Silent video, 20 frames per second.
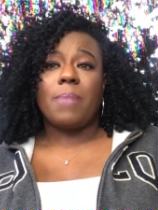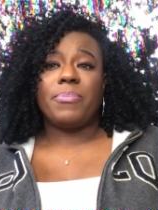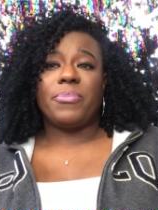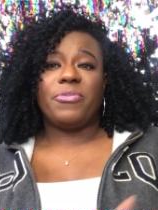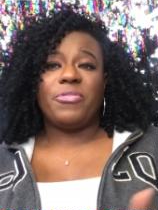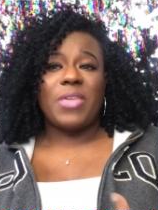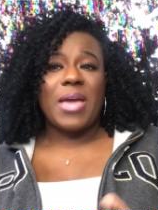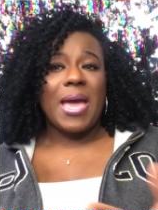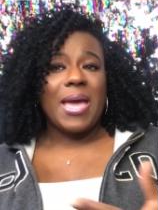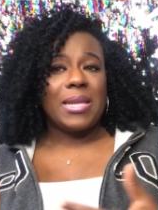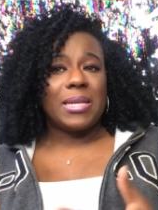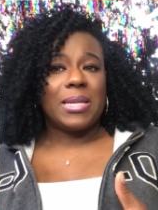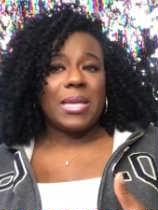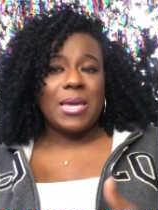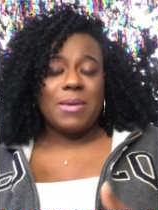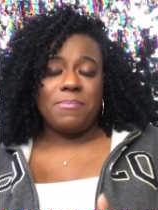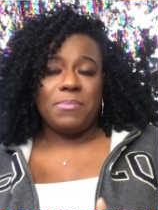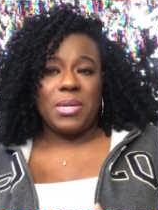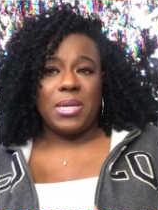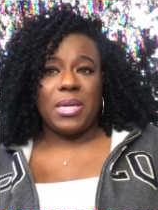That
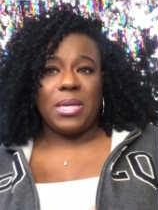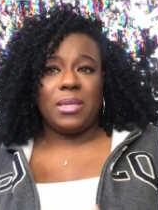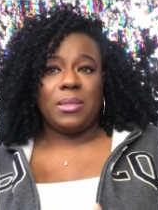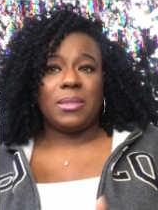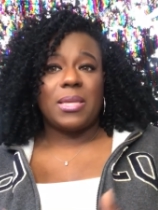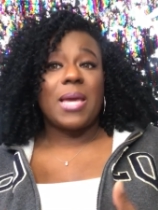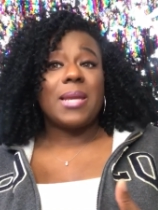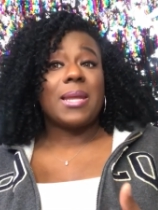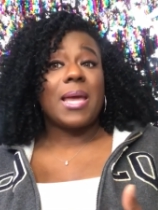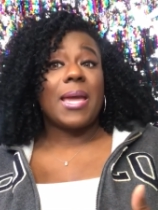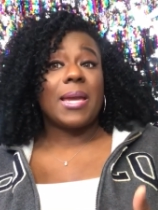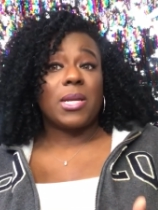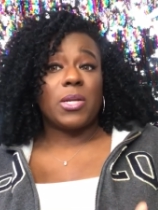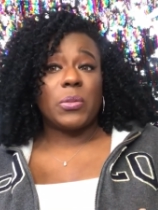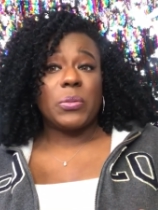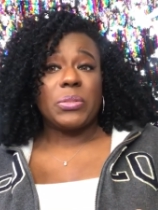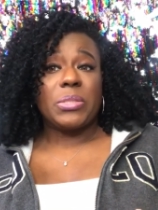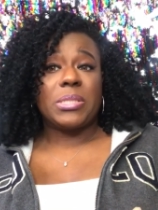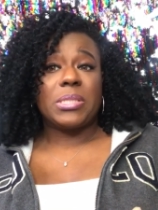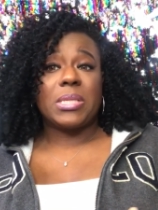led me, that
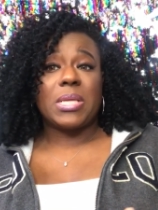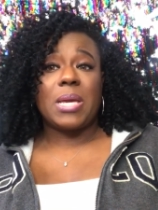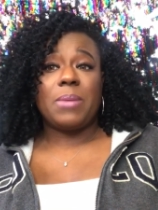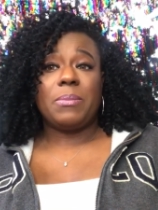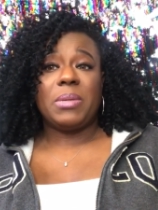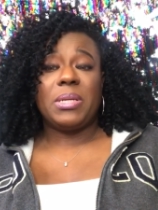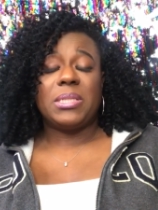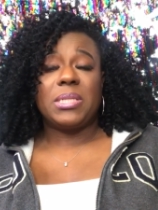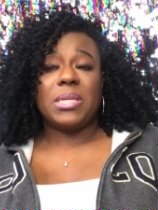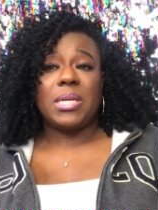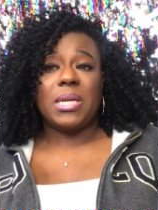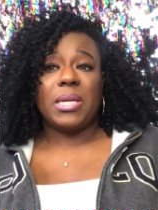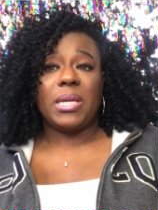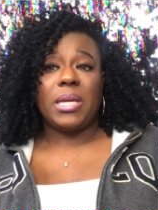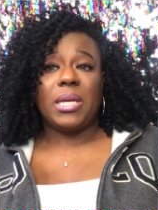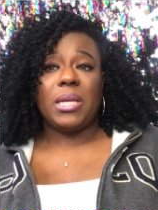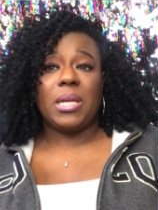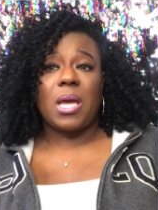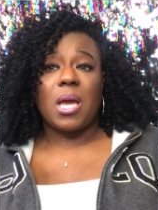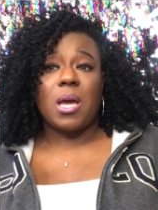diagnosis led me to
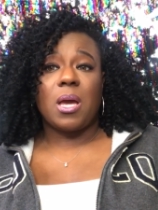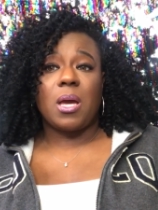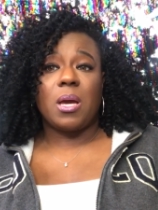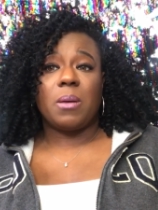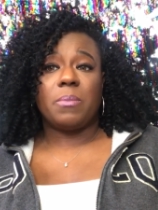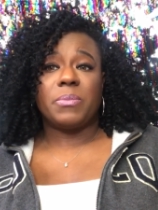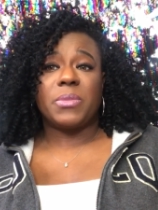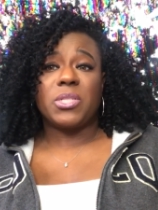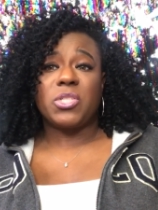getting um,